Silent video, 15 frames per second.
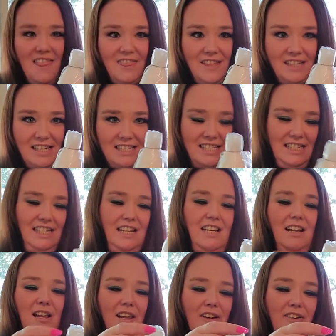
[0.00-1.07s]
The Dead Sea
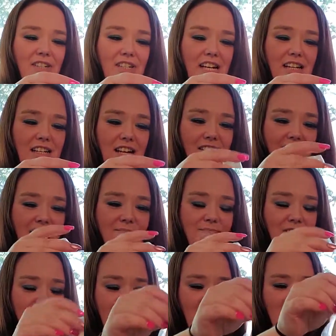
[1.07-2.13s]
lotion. Okay.
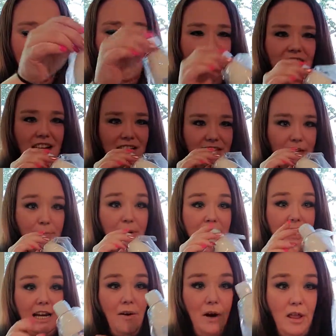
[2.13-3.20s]
So I'm gonna
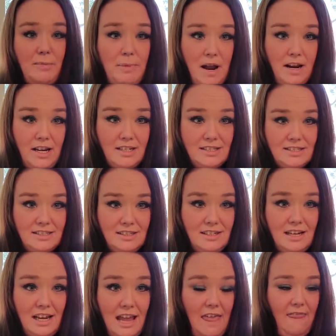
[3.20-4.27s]
take out all the products
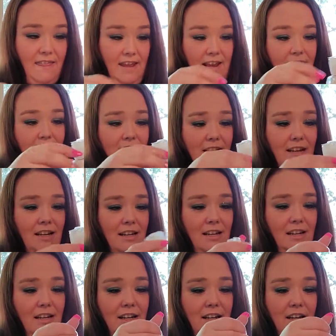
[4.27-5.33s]
and then
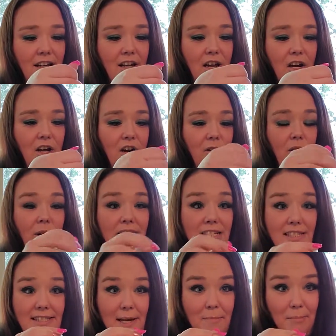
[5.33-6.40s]
we're going to
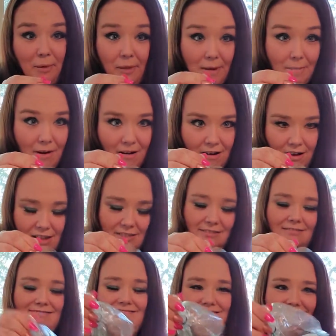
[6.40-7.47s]
sample them all.
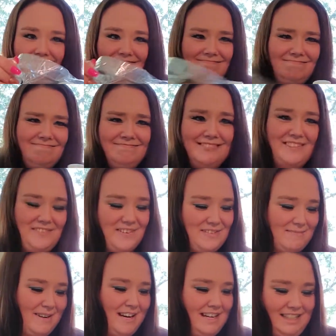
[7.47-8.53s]
Ooh, my favorite
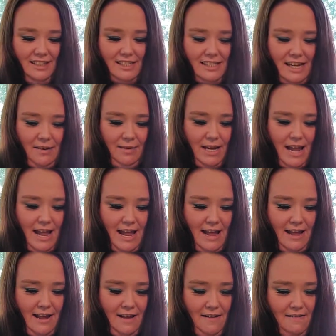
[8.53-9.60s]
part. Looks like we
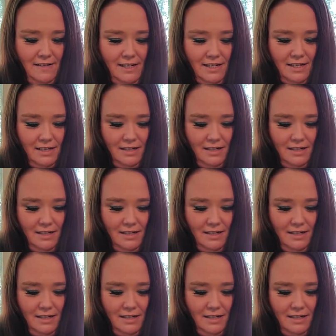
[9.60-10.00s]
have